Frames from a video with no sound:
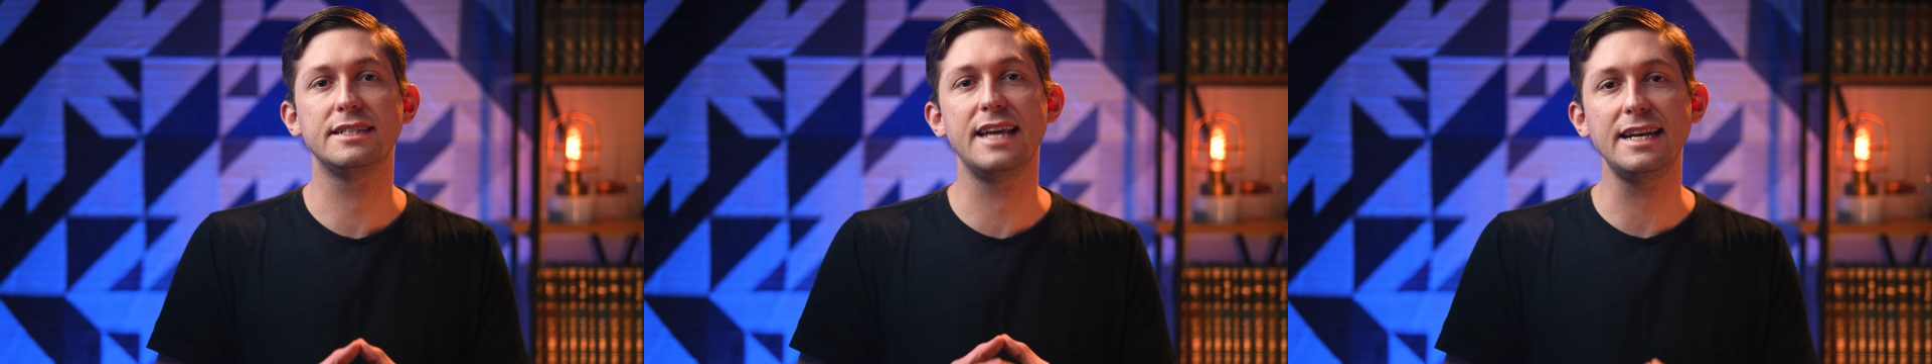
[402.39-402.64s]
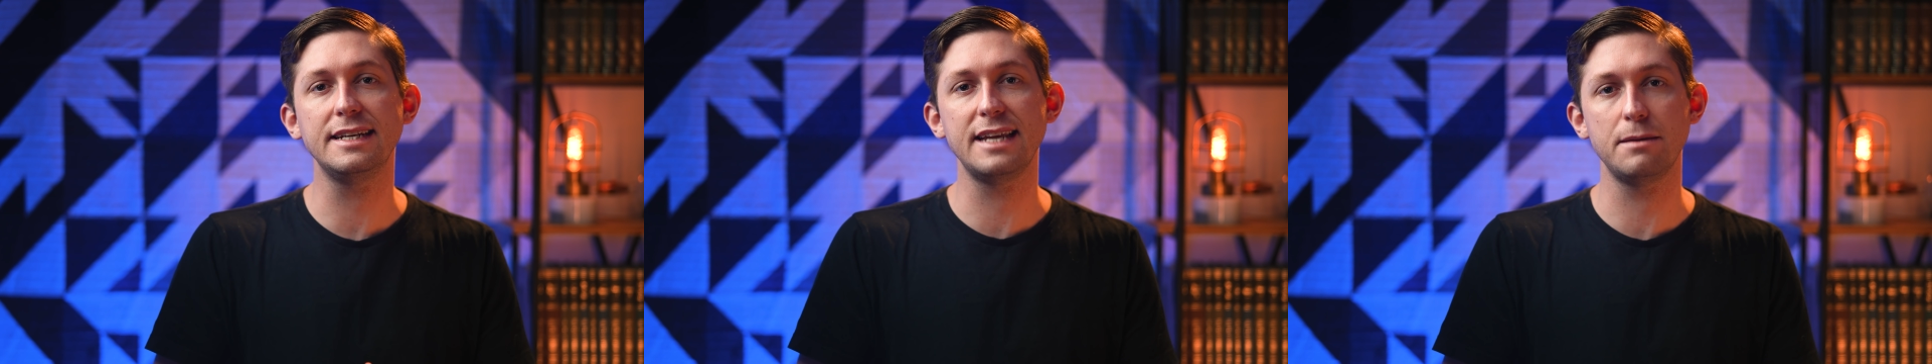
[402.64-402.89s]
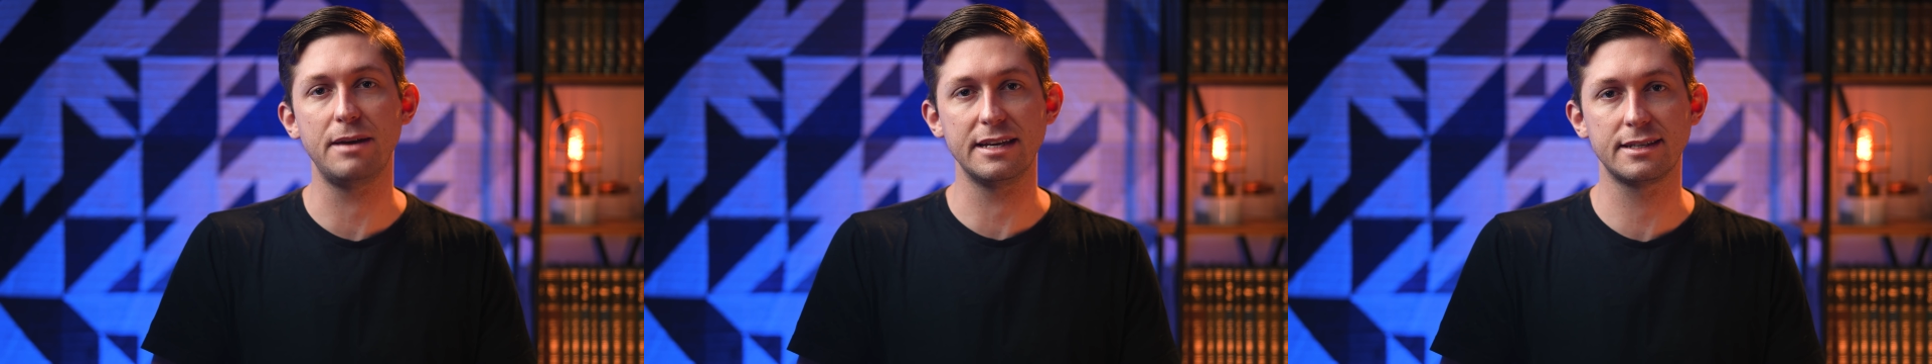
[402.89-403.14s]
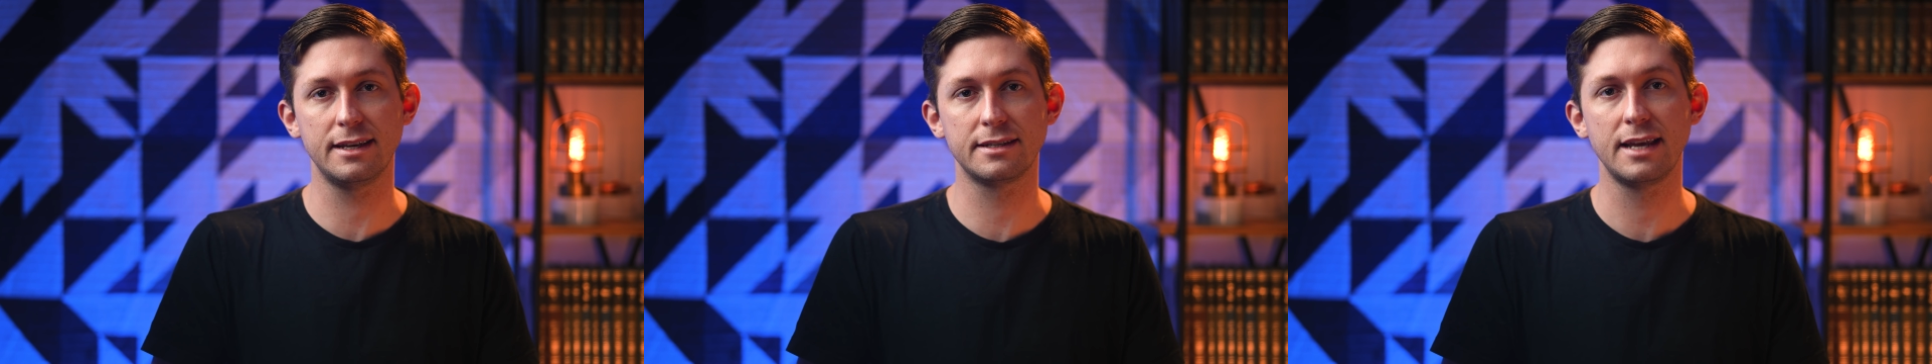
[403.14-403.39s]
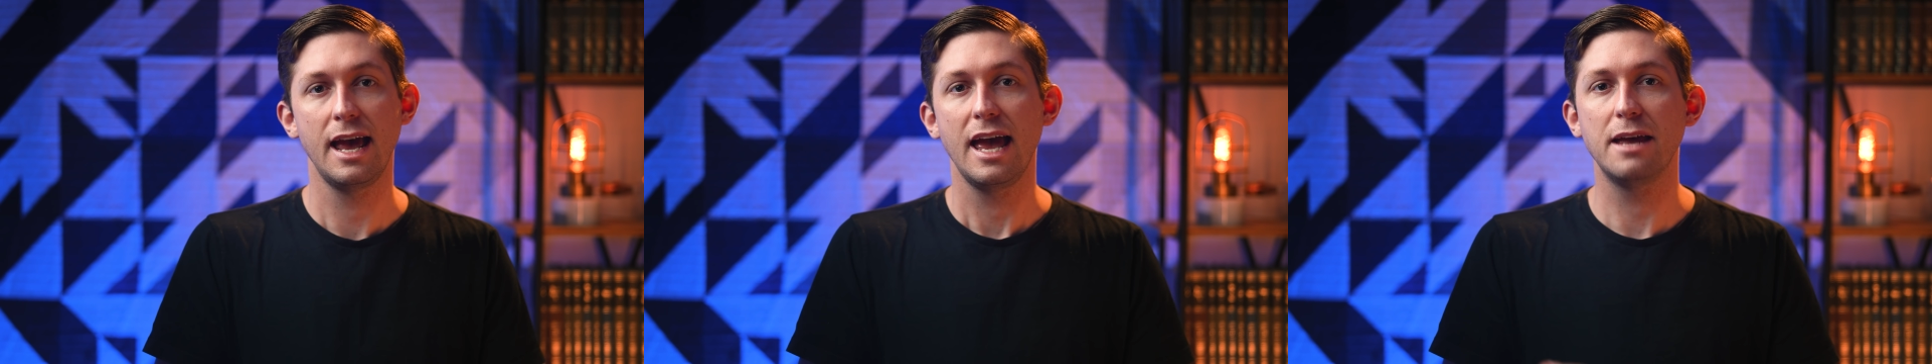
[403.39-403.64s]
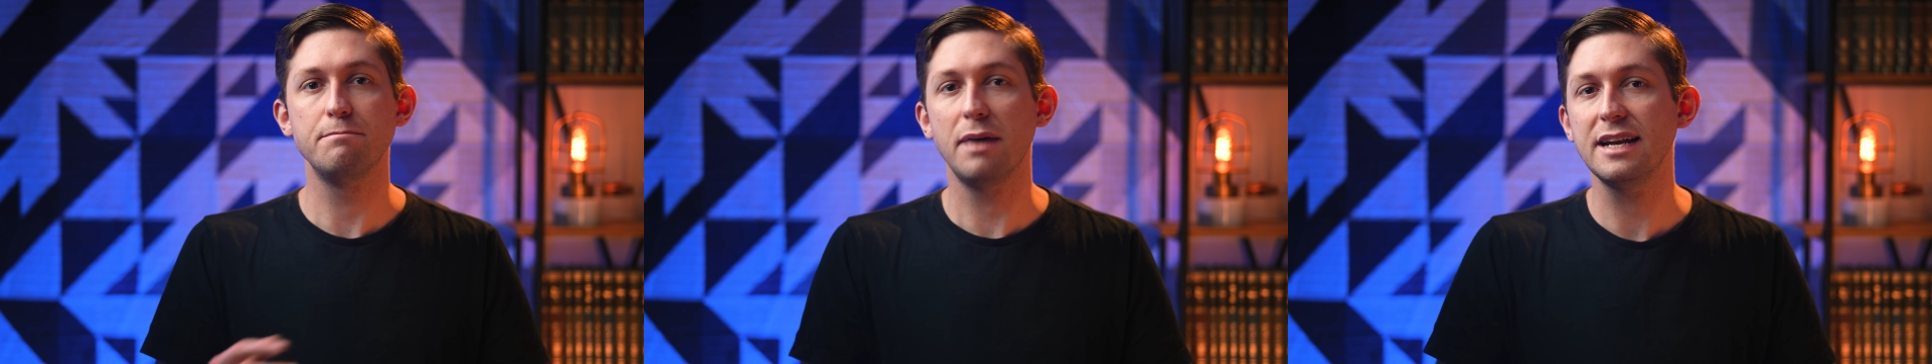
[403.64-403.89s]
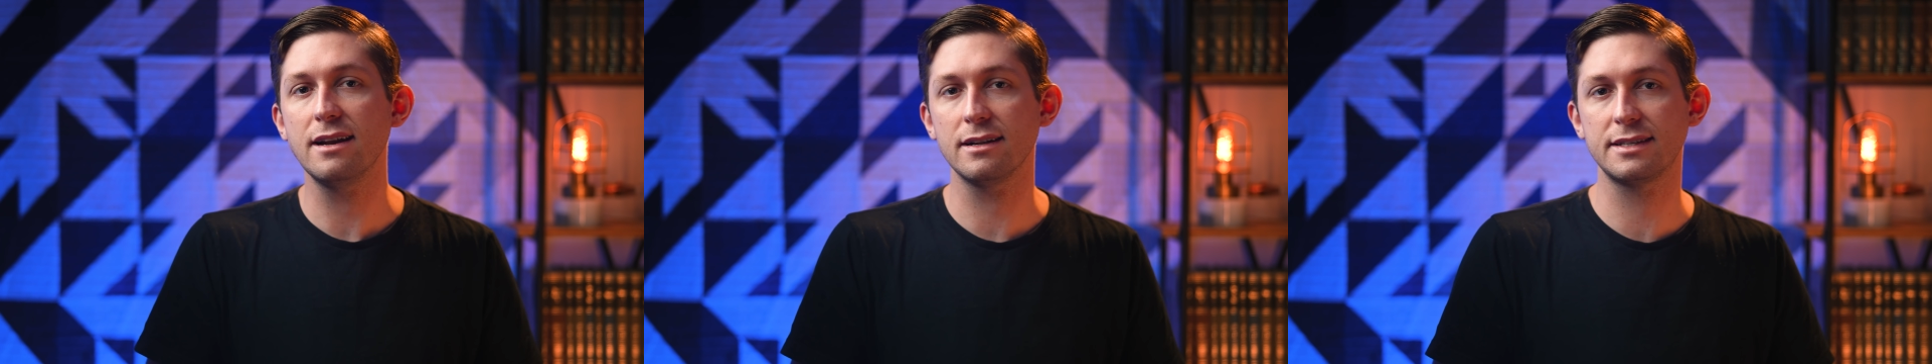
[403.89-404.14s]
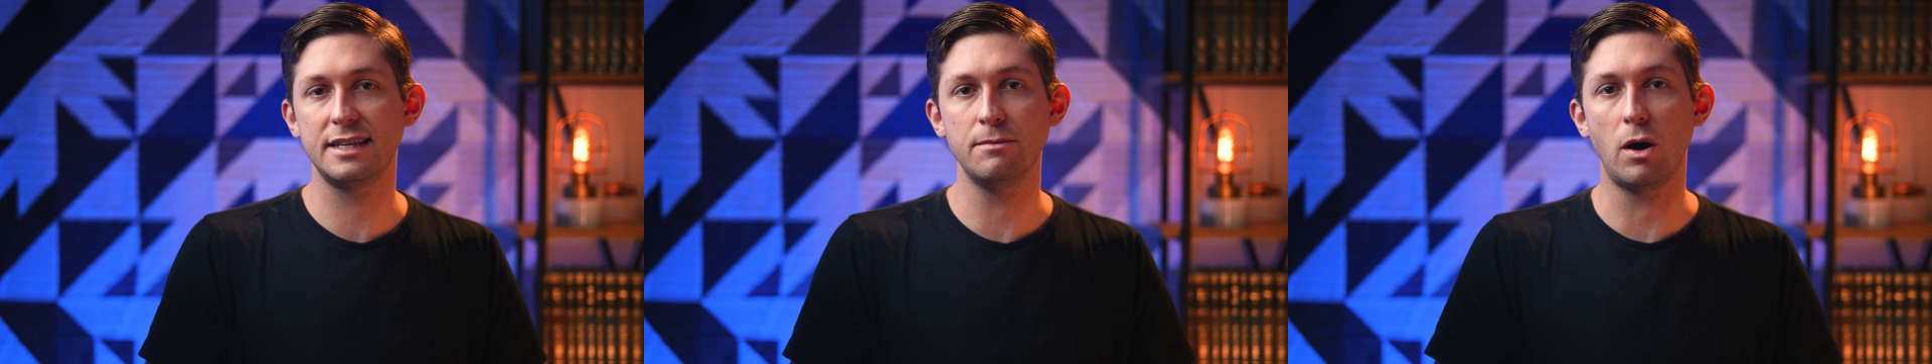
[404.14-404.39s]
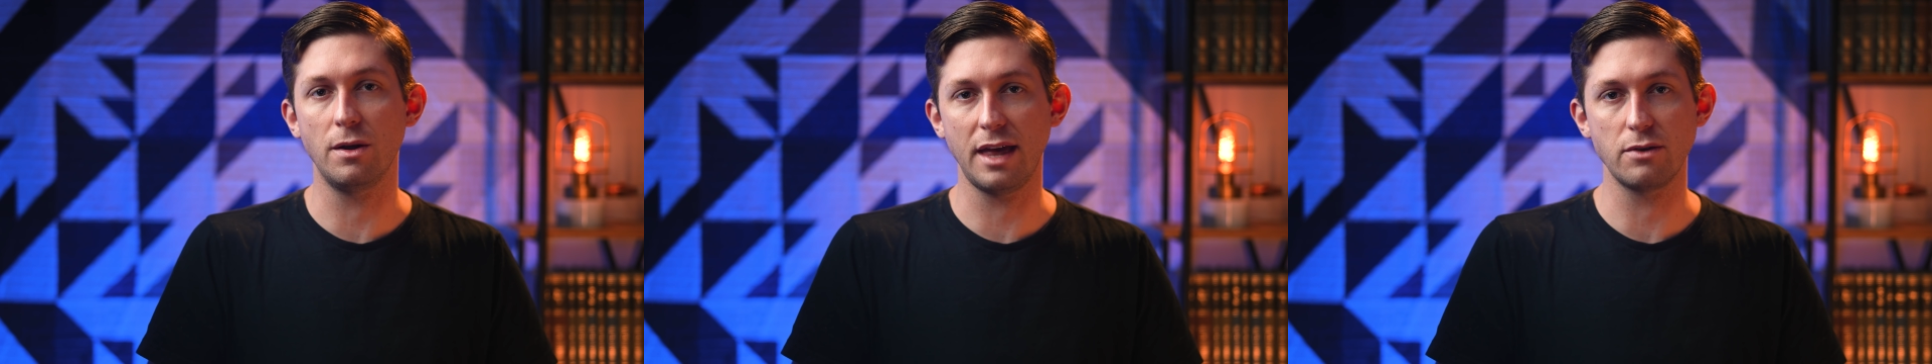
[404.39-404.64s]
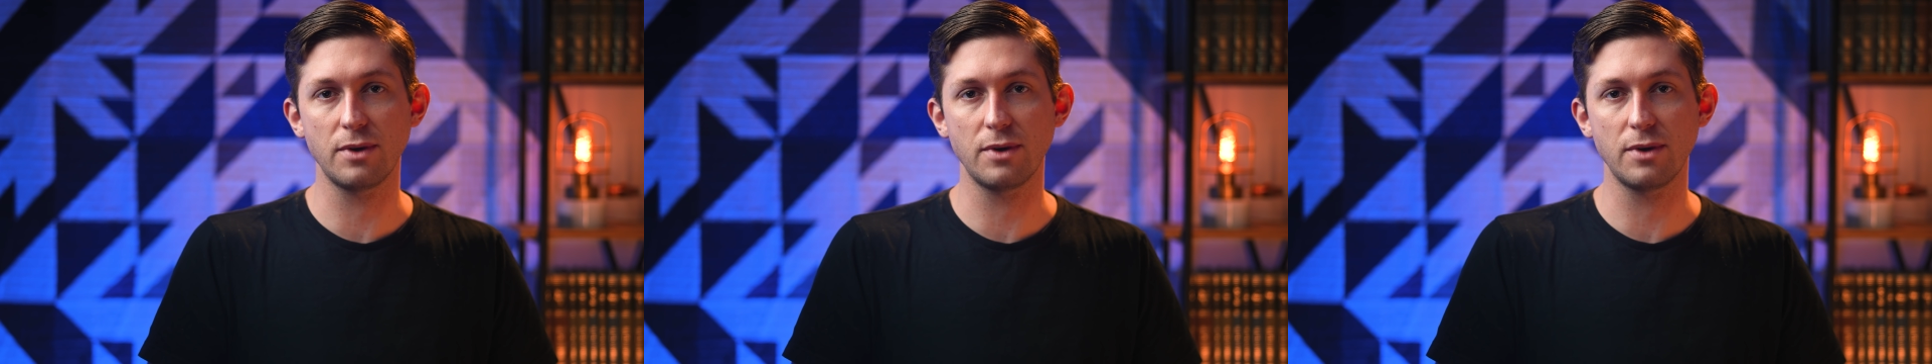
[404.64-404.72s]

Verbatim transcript: day-to-day basis, it might not seem all that